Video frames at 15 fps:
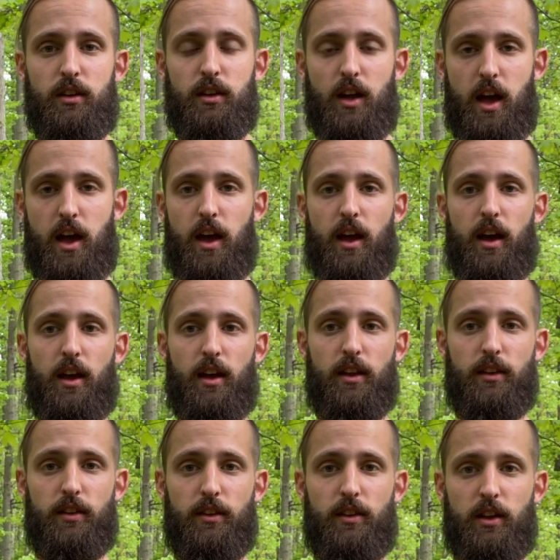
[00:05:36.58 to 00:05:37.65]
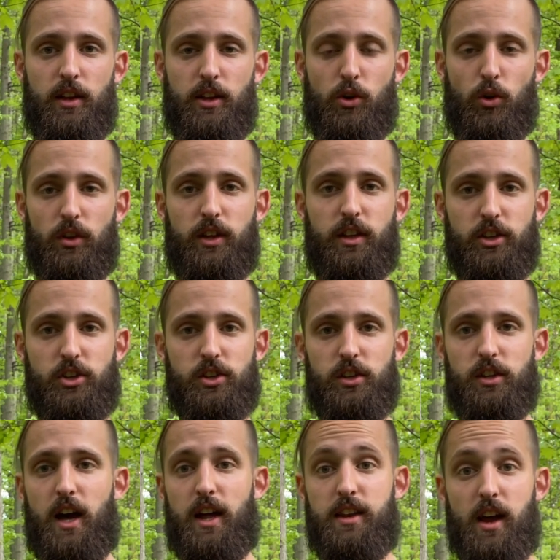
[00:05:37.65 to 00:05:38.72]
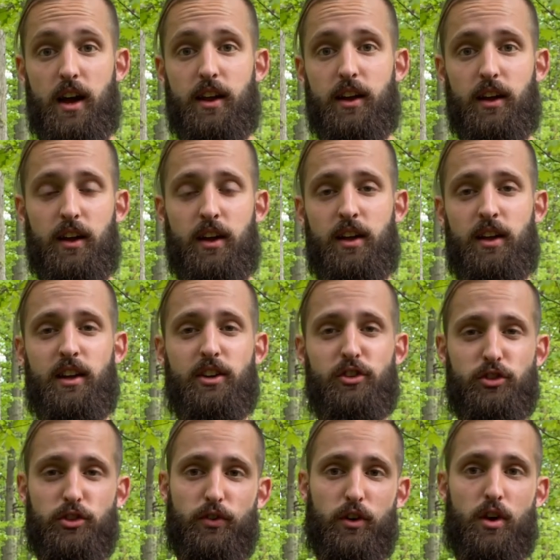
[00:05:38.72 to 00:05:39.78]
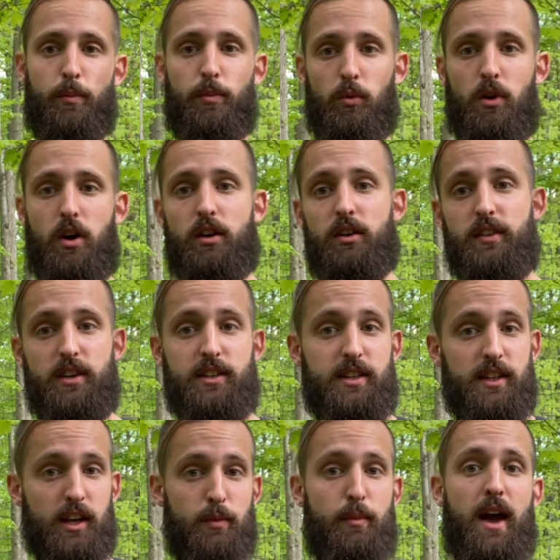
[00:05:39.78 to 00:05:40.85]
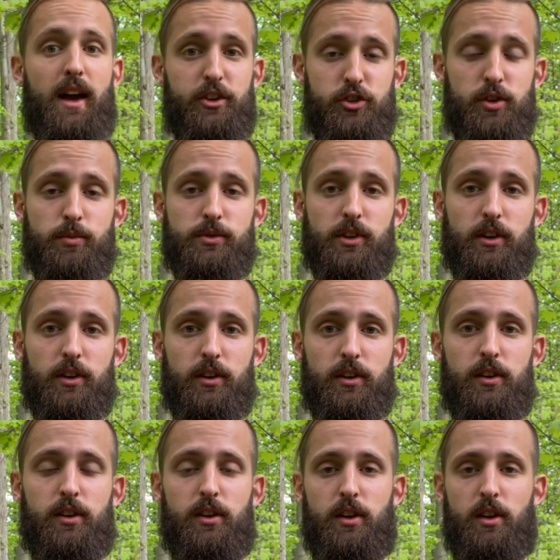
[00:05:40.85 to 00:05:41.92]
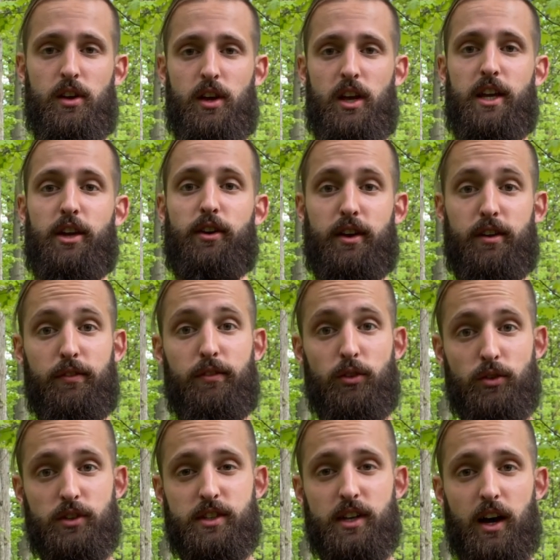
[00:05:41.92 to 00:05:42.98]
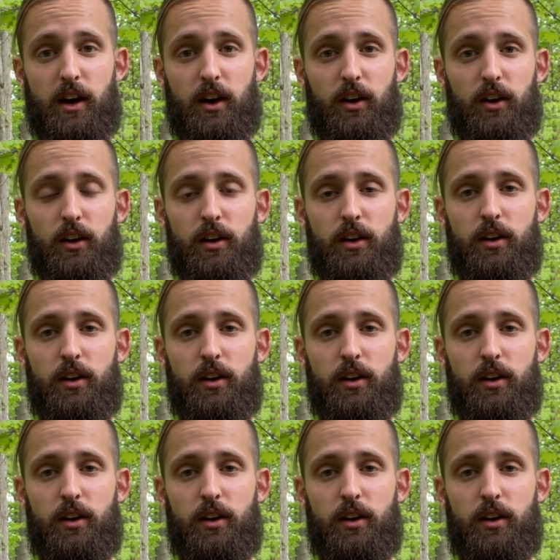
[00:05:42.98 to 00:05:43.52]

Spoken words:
and you go to the kitchen at night just for a cup of water, and then you see like a bag of chips there. You're influenced now